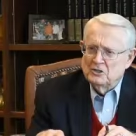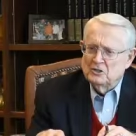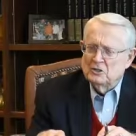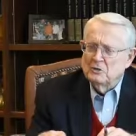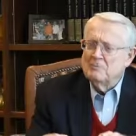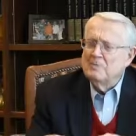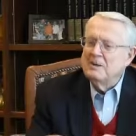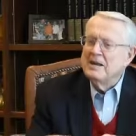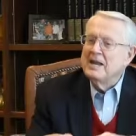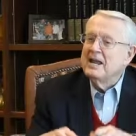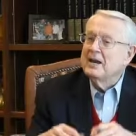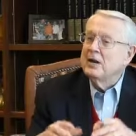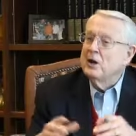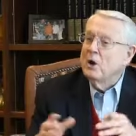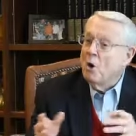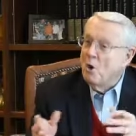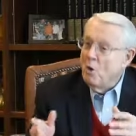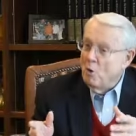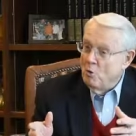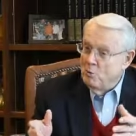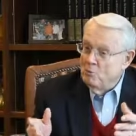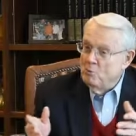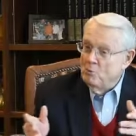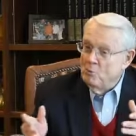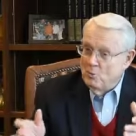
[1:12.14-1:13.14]
to be at
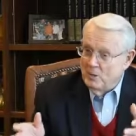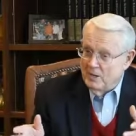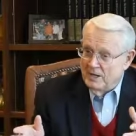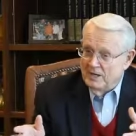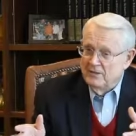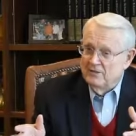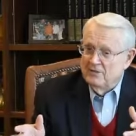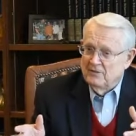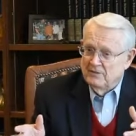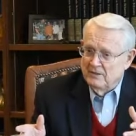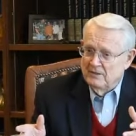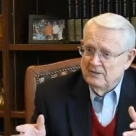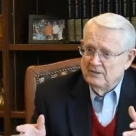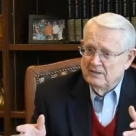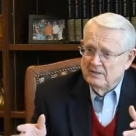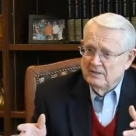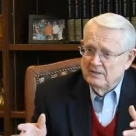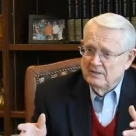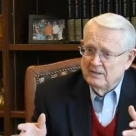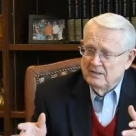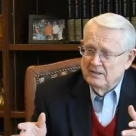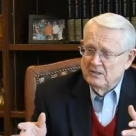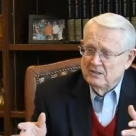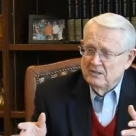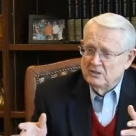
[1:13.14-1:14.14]
home with,
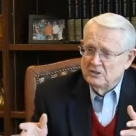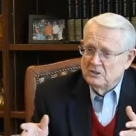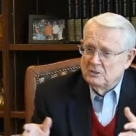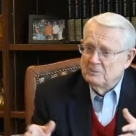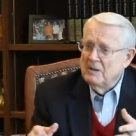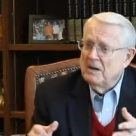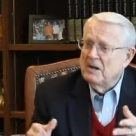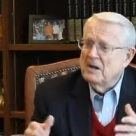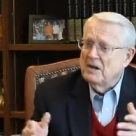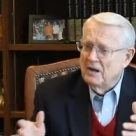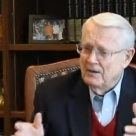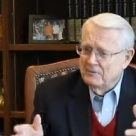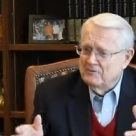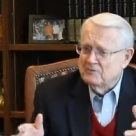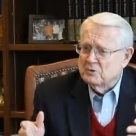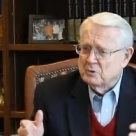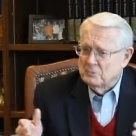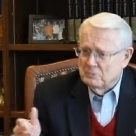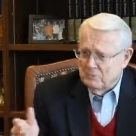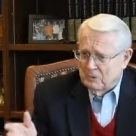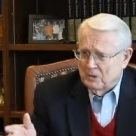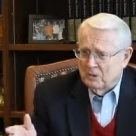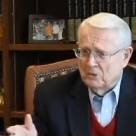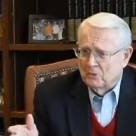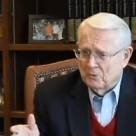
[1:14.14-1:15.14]
to be
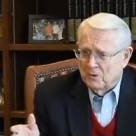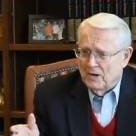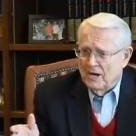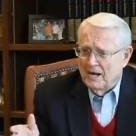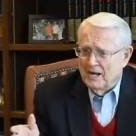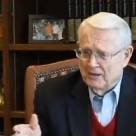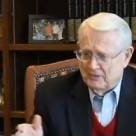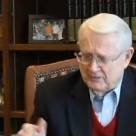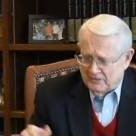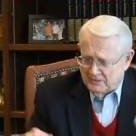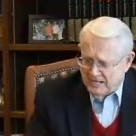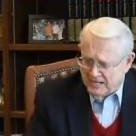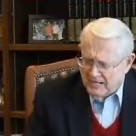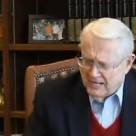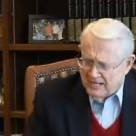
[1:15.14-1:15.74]
comfortable around.